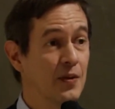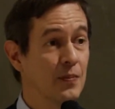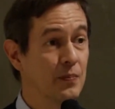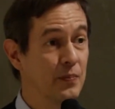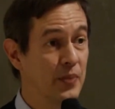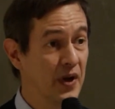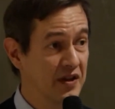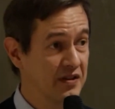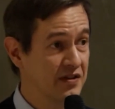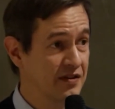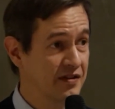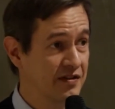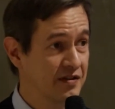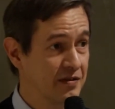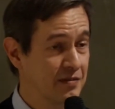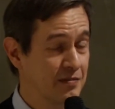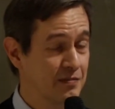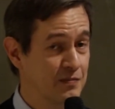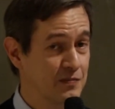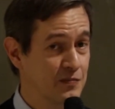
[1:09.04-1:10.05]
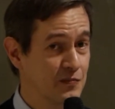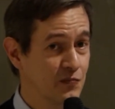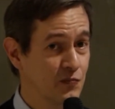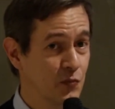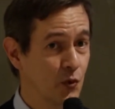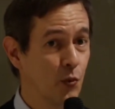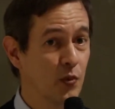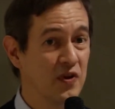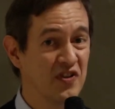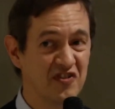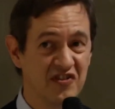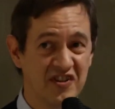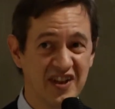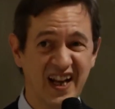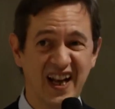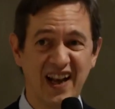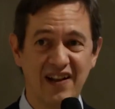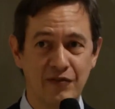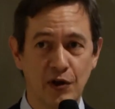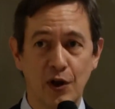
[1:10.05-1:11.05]
But we still
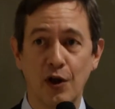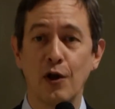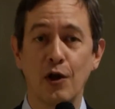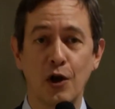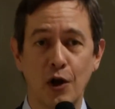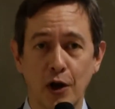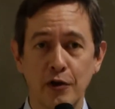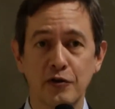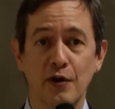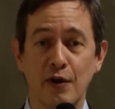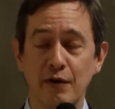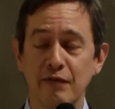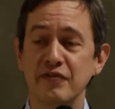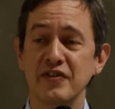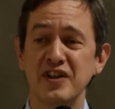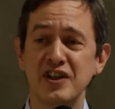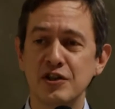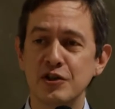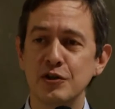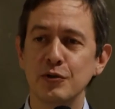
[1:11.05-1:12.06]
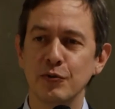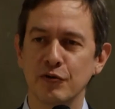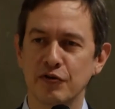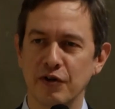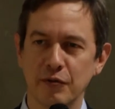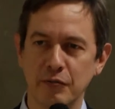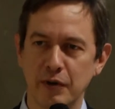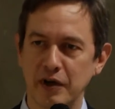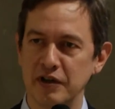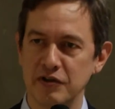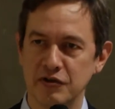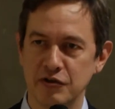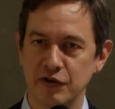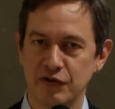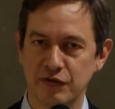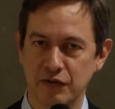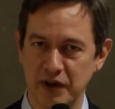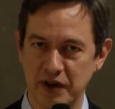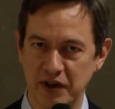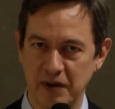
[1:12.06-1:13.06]
have a lot of issues on religious
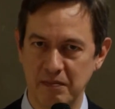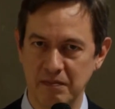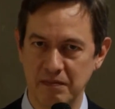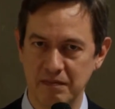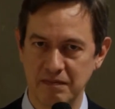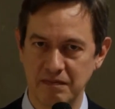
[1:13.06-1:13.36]
freedom.